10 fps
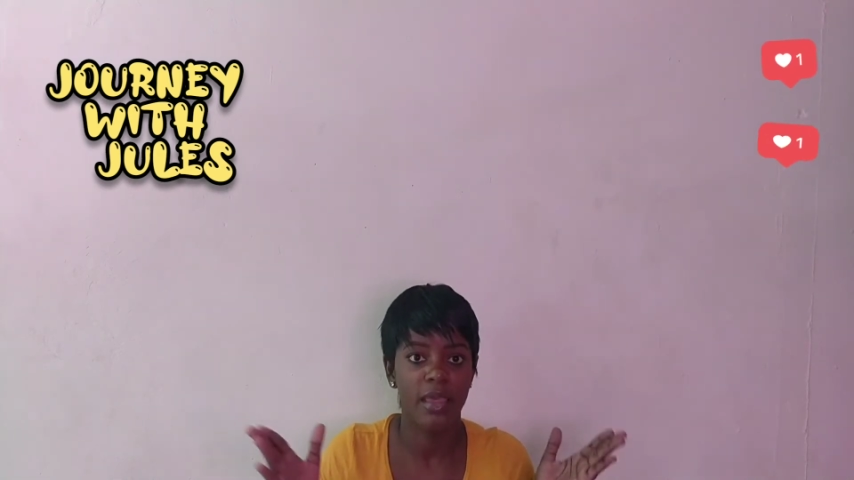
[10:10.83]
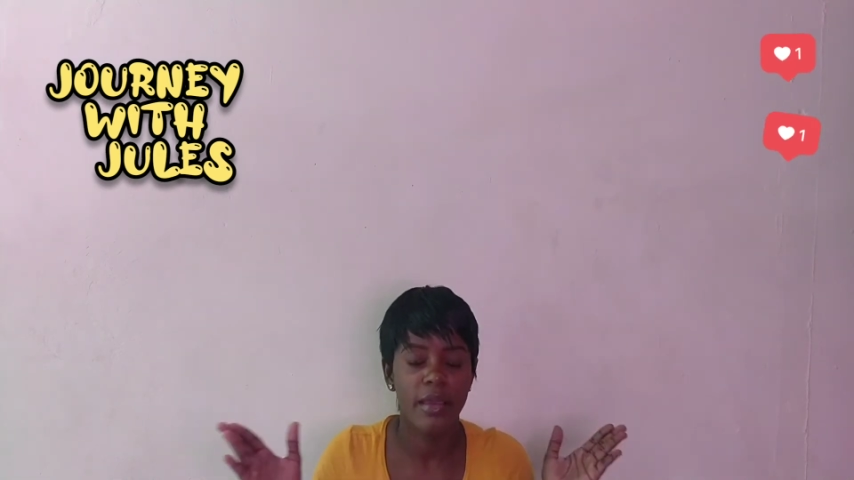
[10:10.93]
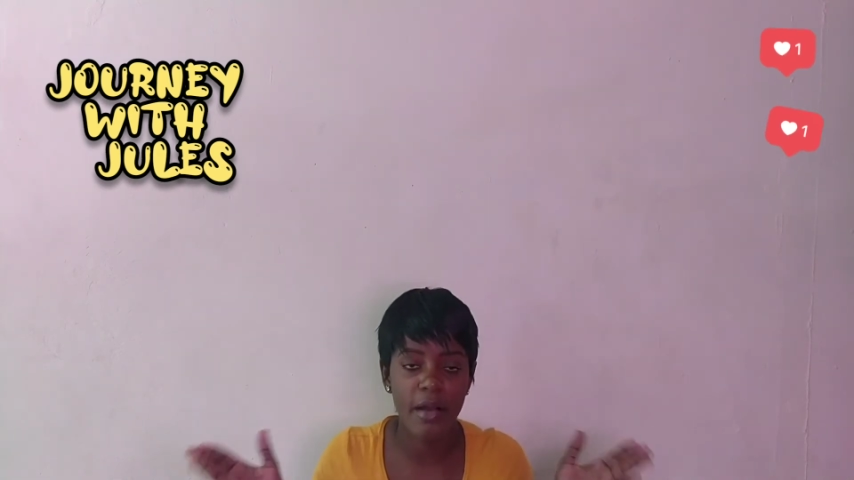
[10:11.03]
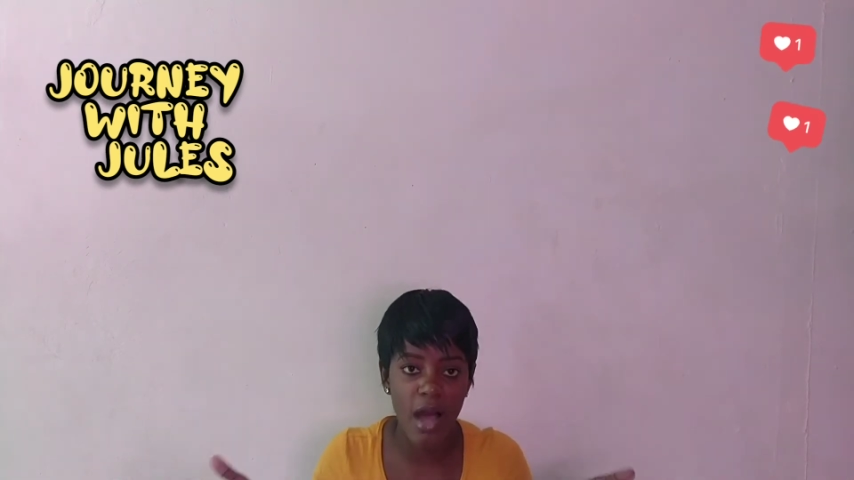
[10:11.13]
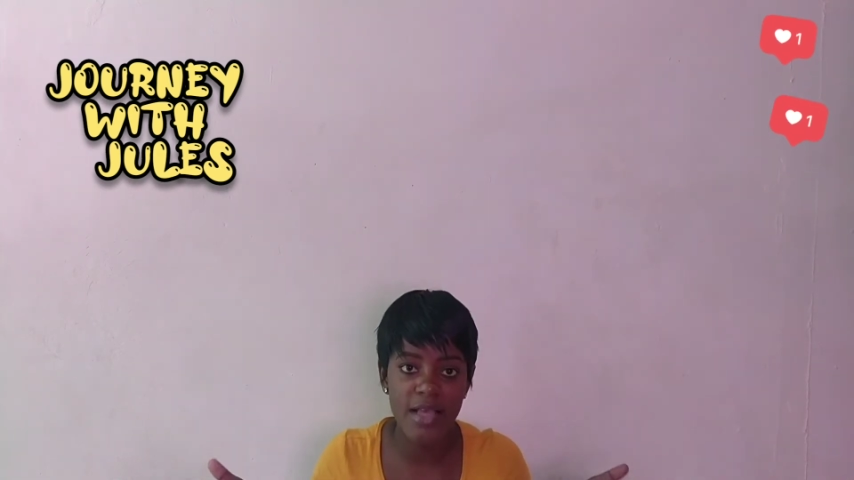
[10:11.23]

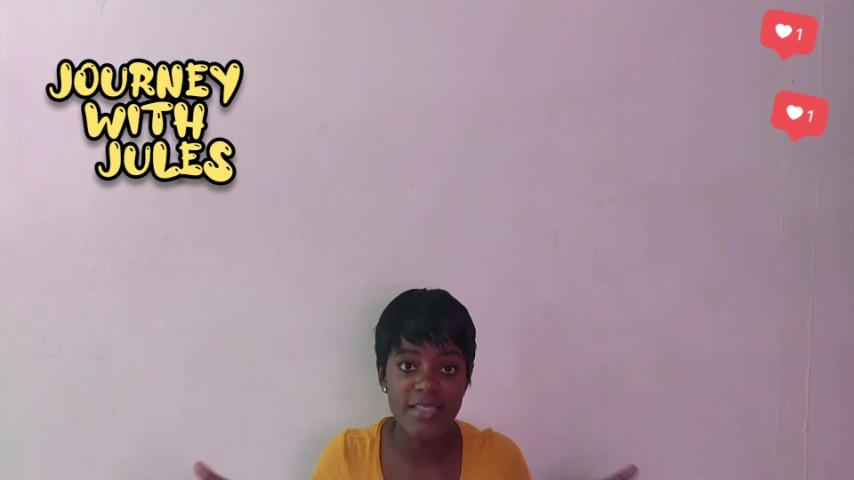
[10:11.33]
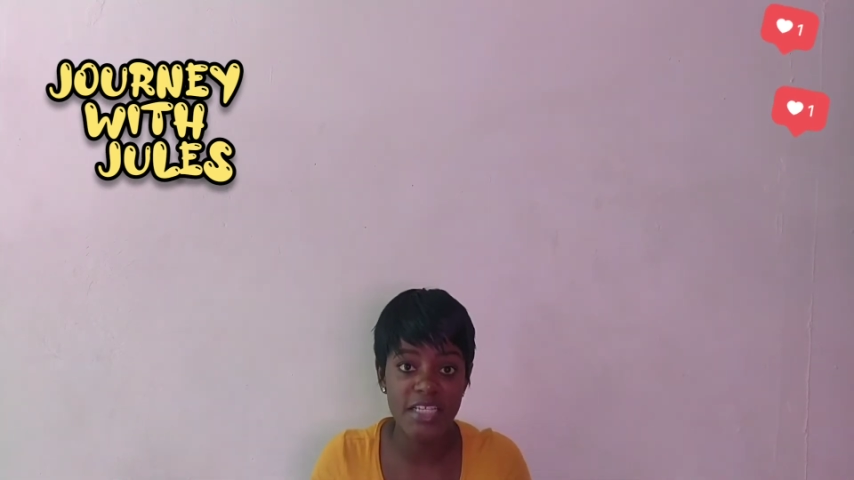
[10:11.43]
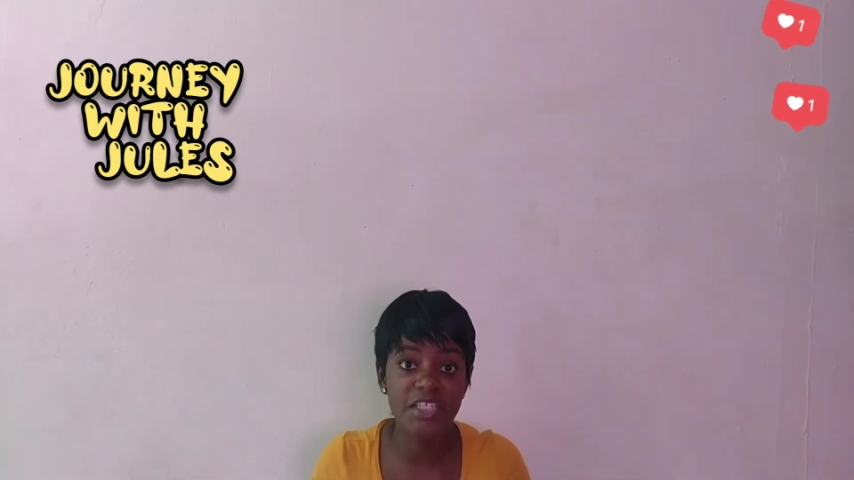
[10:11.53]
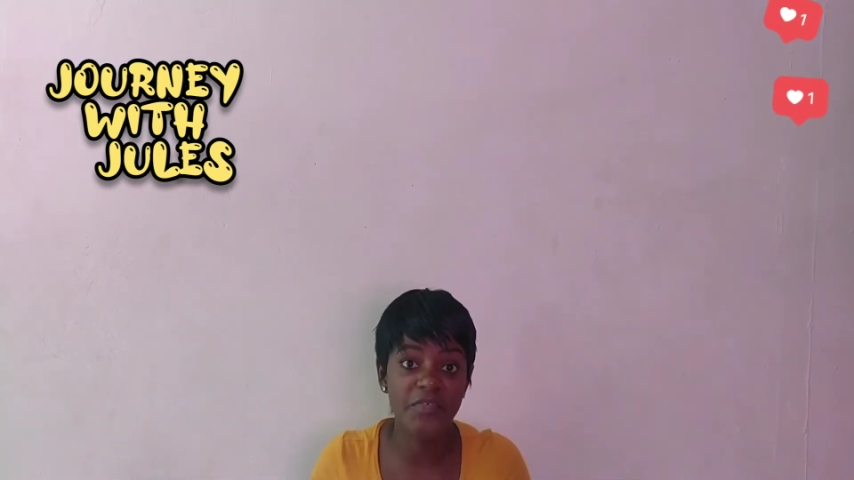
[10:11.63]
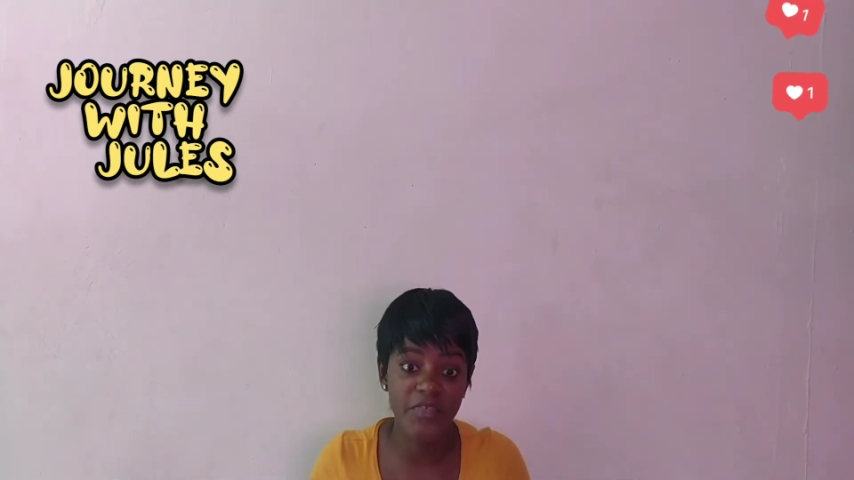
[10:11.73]
cause
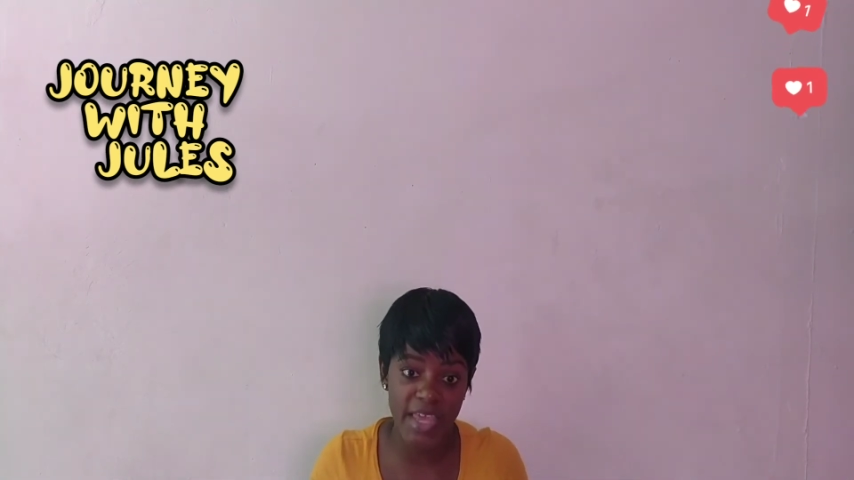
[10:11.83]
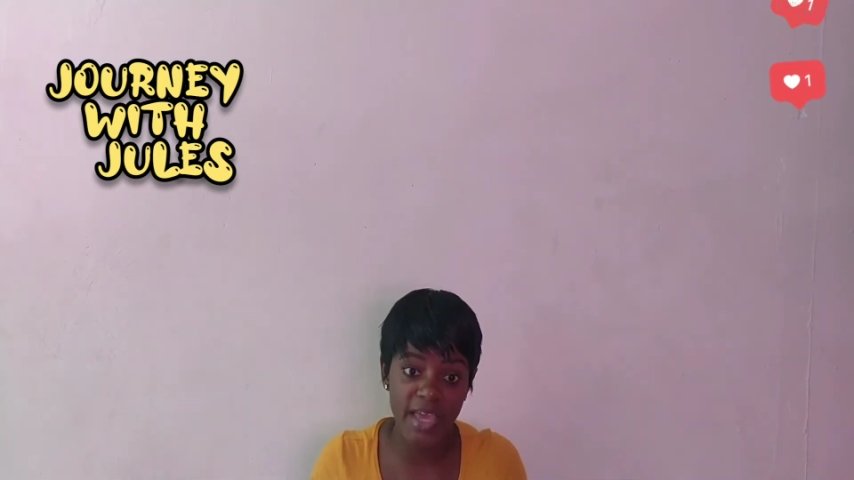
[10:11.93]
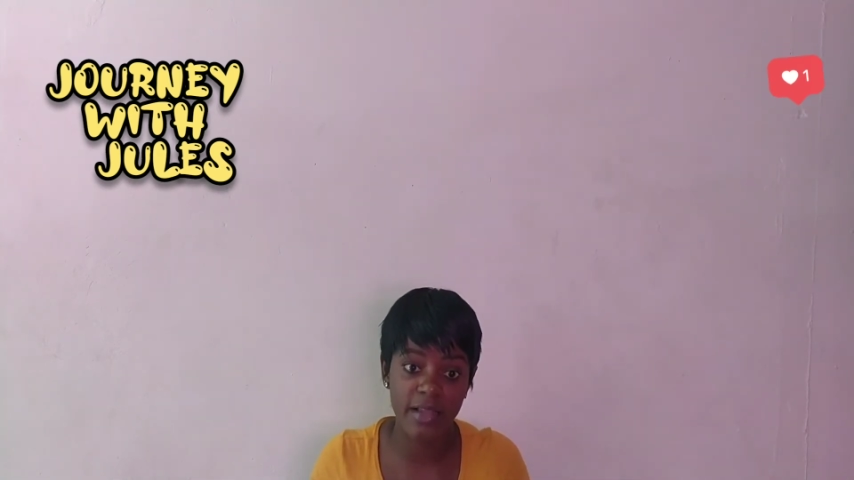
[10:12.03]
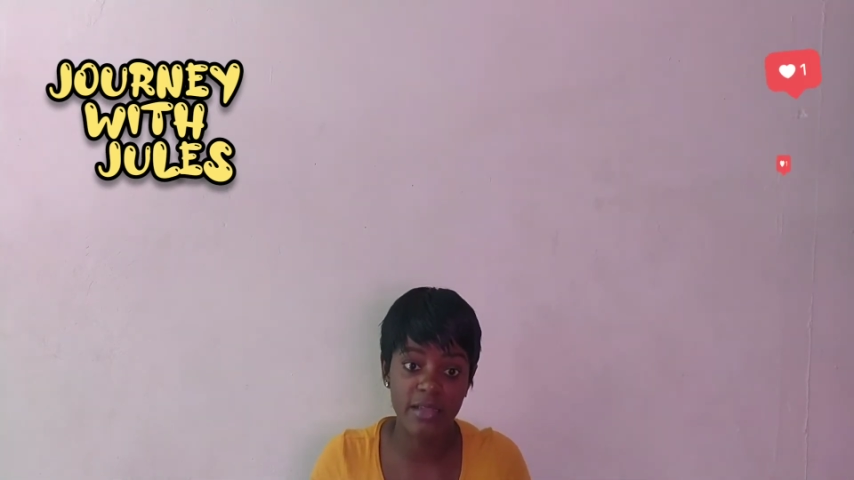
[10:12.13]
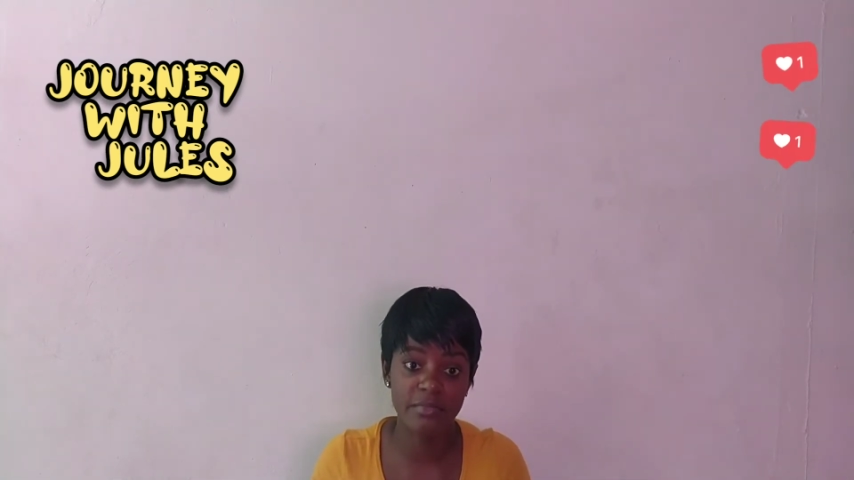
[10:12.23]
it to
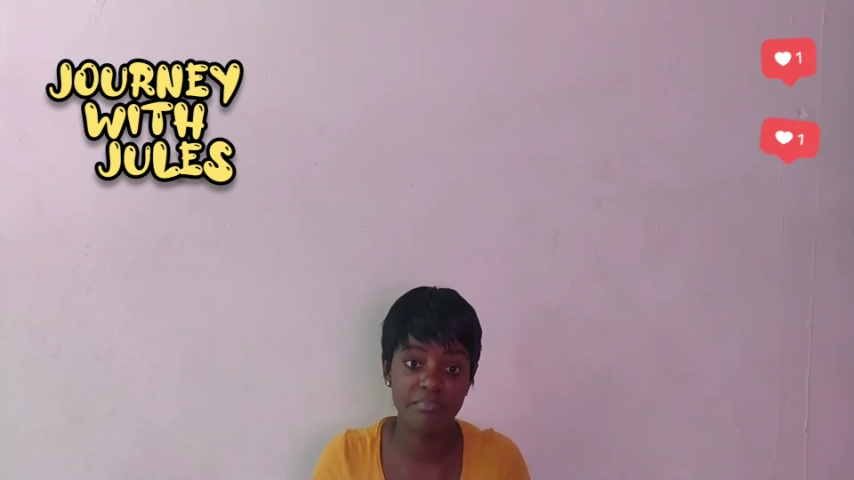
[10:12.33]
fail.